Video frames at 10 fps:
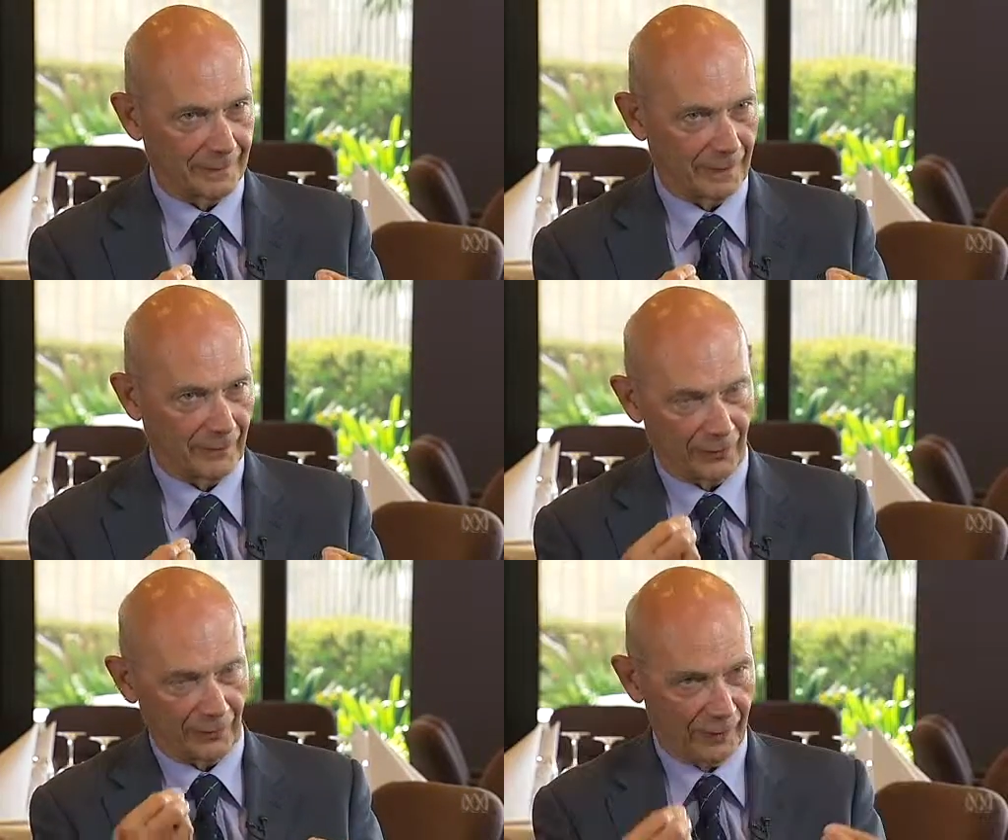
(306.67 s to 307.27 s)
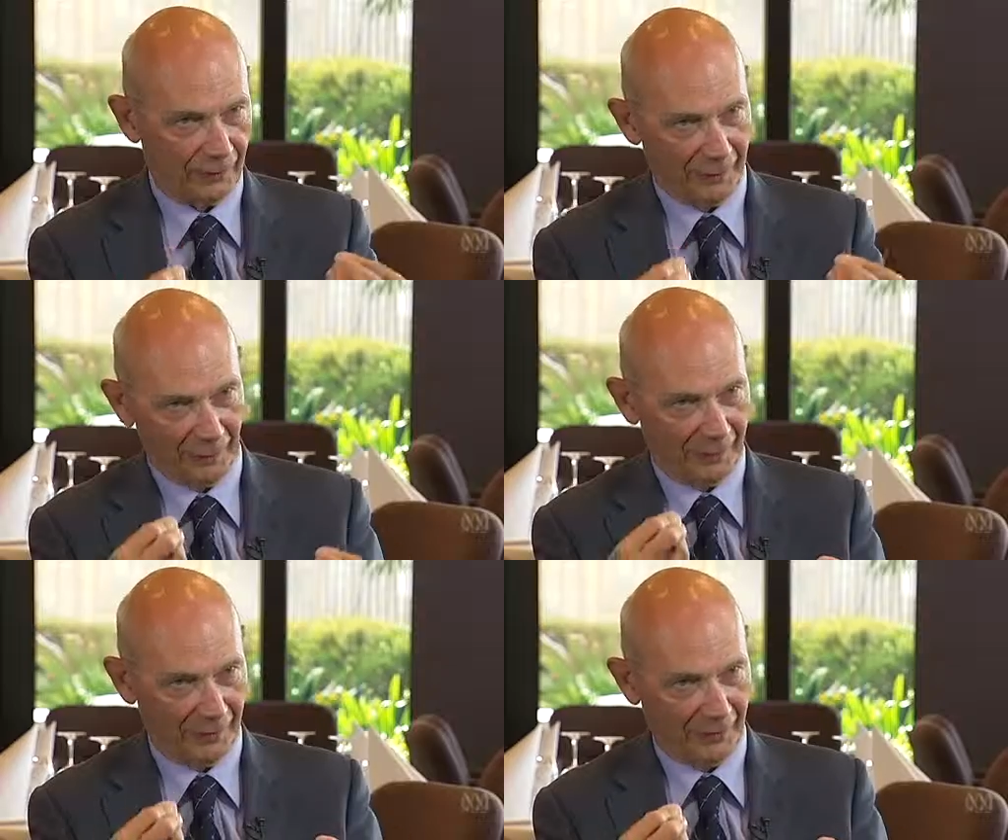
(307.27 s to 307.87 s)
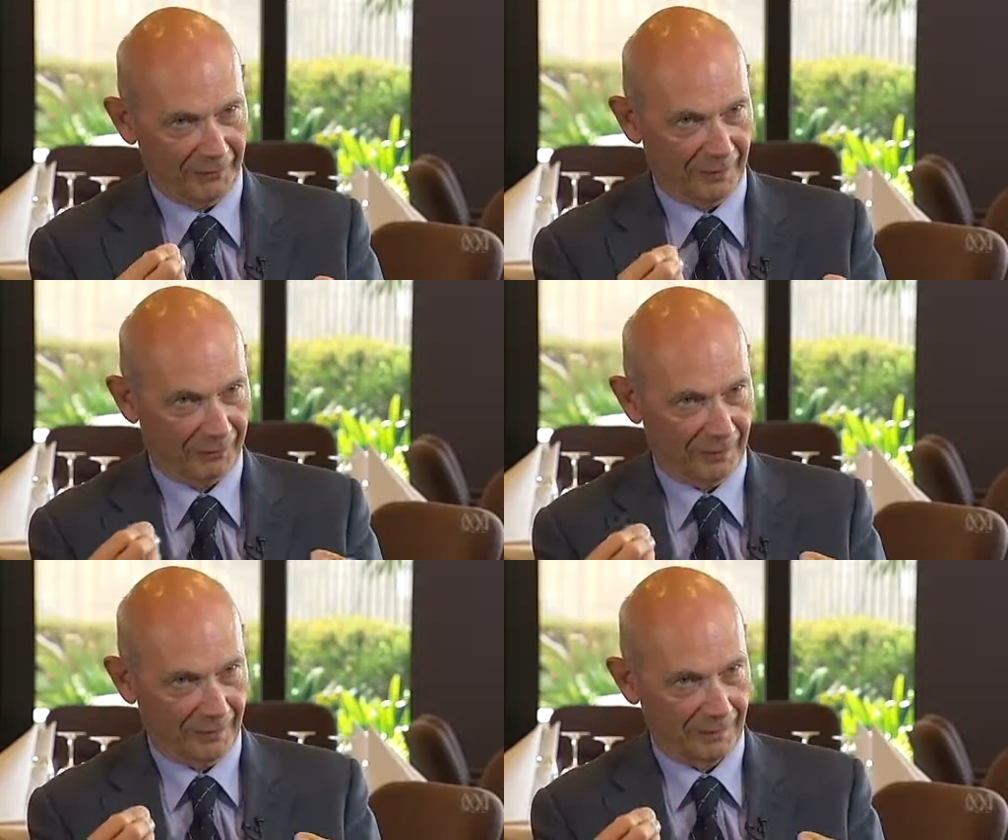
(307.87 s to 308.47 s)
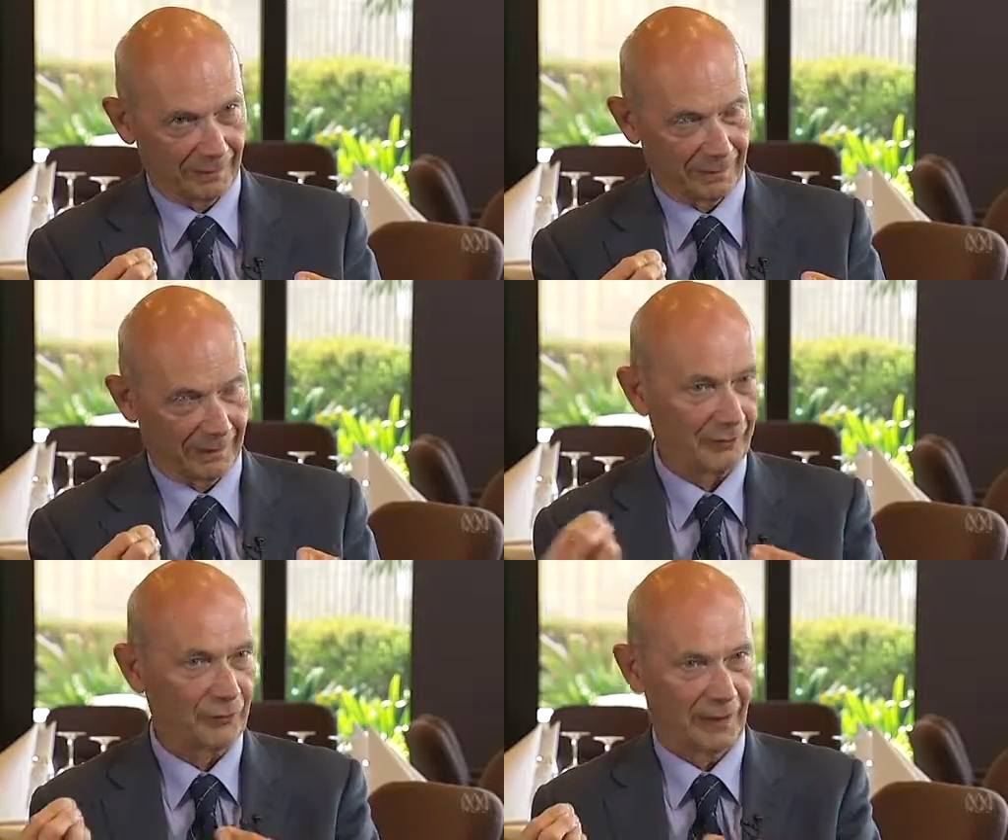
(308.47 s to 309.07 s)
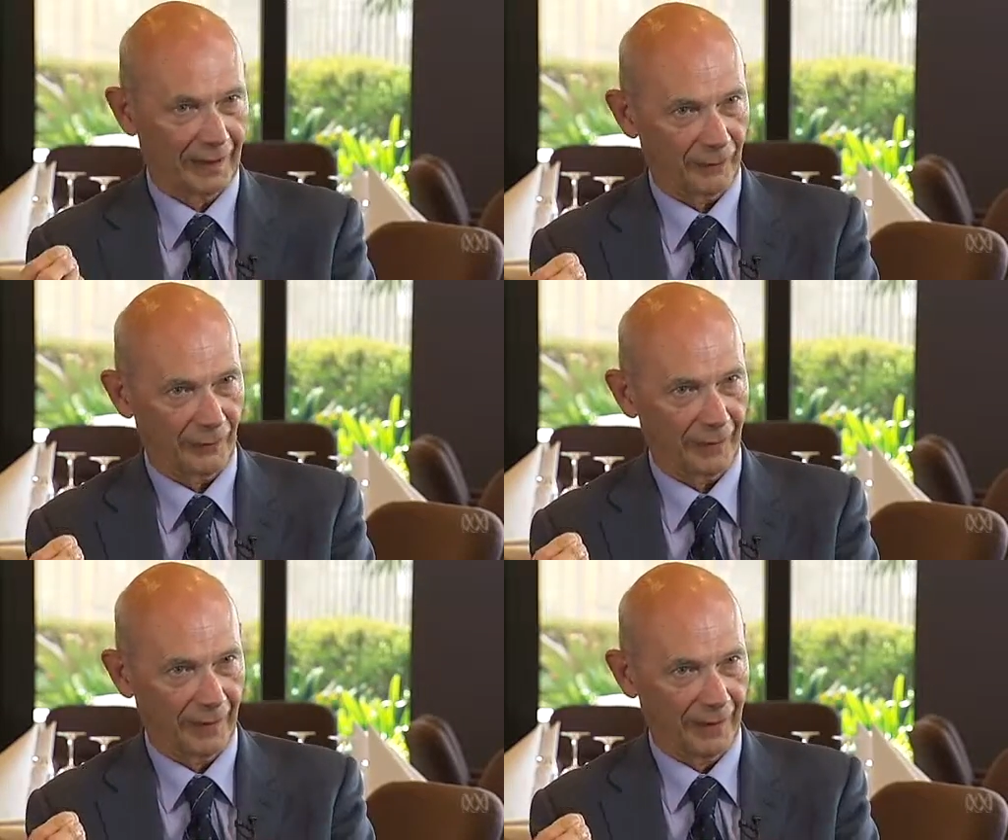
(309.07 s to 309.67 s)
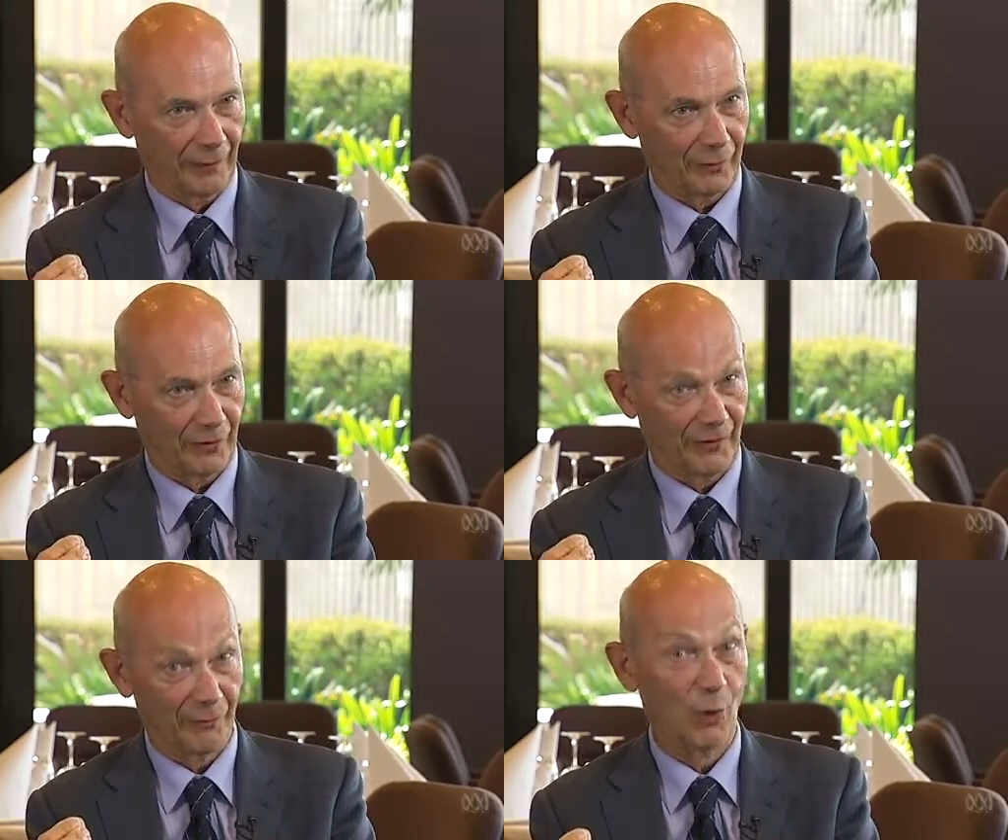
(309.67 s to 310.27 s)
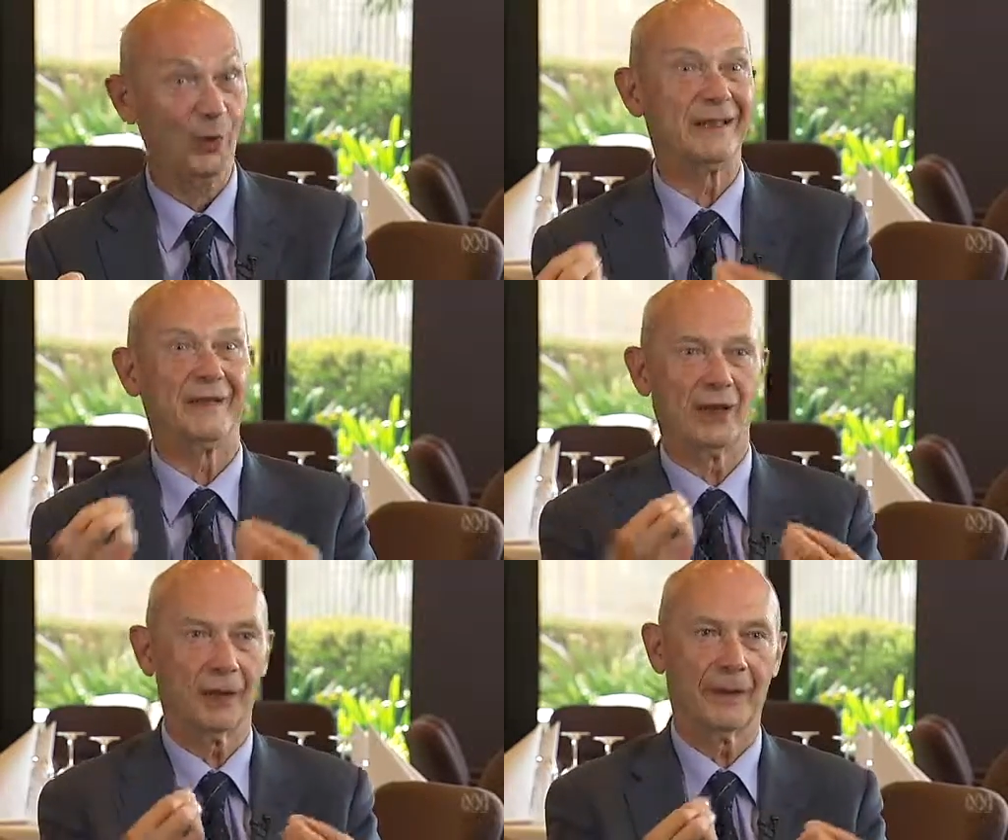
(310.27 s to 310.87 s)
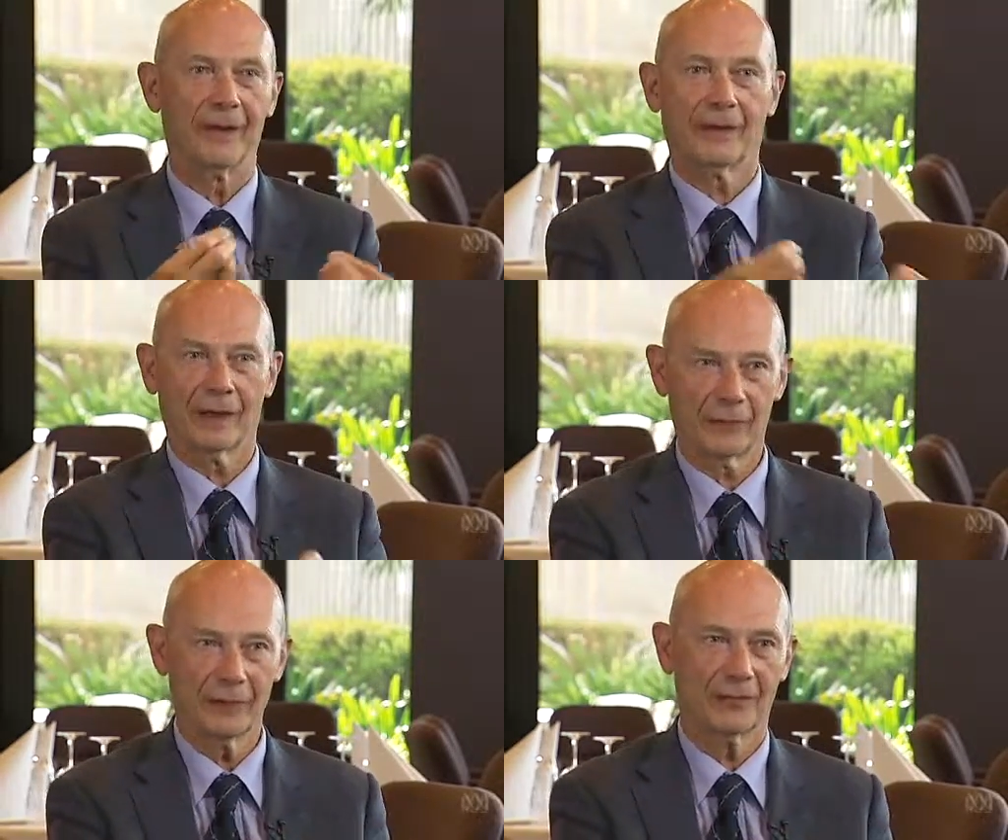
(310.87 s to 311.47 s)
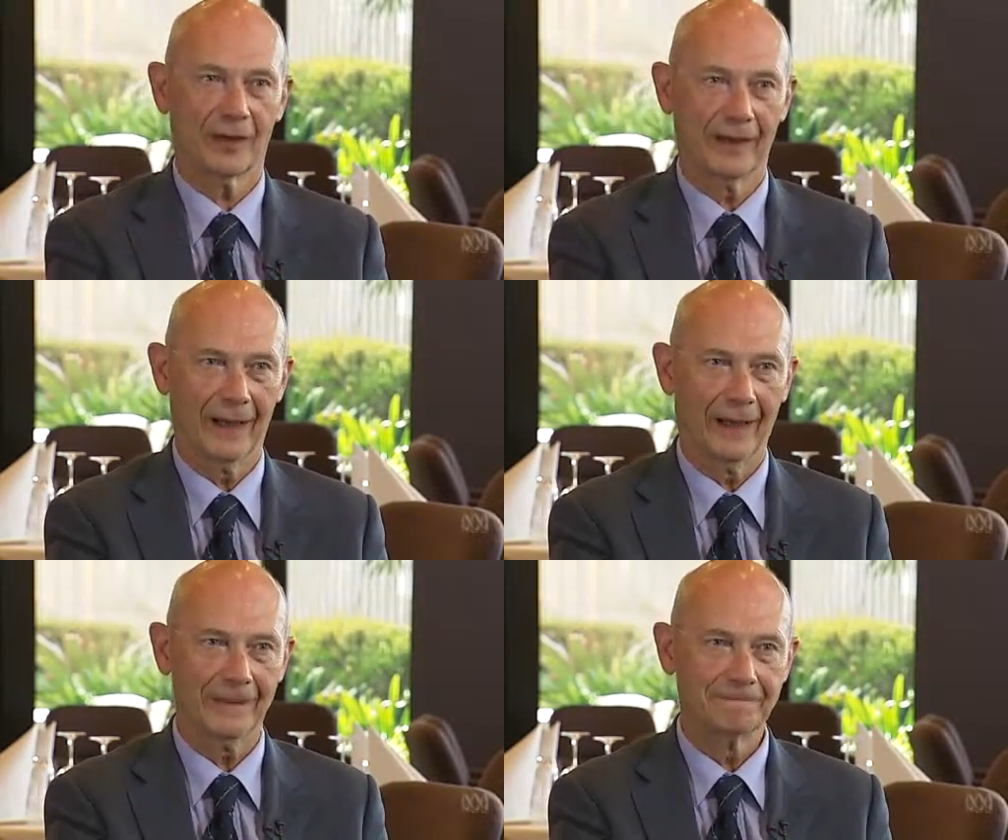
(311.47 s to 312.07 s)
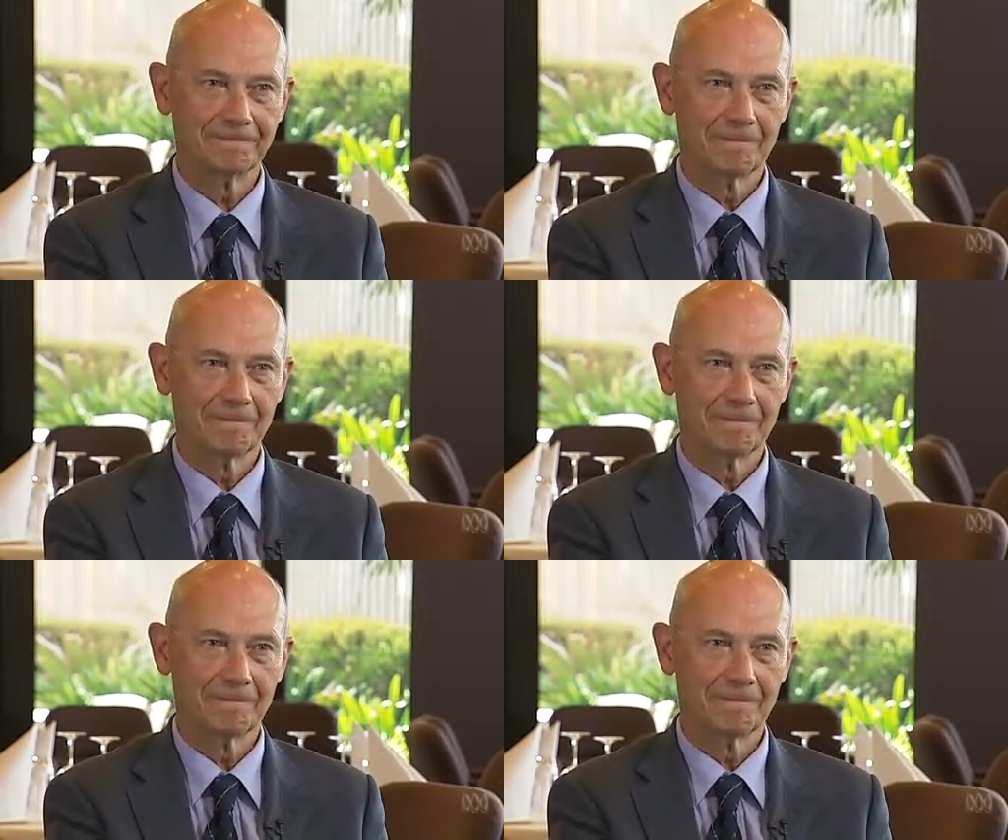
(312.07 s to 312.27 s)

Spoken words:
of a free trade agreement between a country like Australia, which is more developed than a country of China,